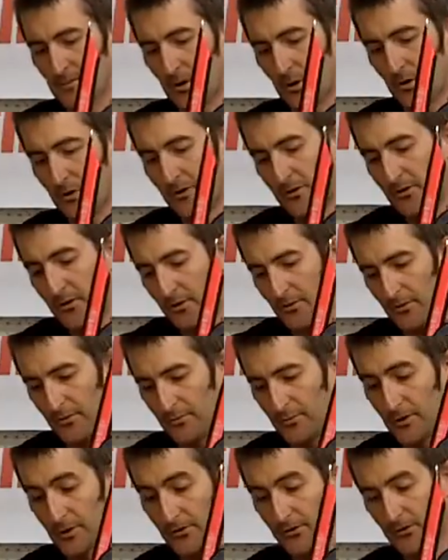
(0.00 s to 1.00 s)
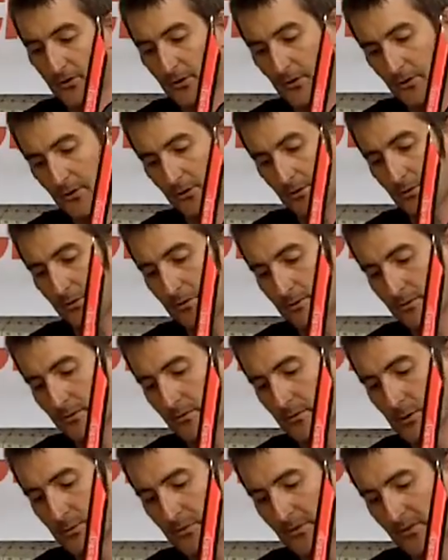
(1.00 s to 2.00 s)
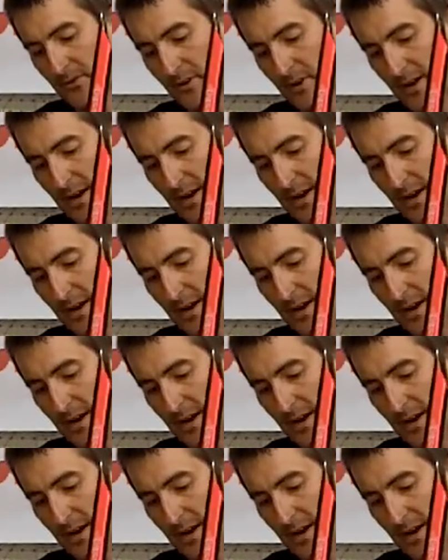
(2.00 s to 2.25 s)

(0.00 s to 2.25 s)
or the two those two loops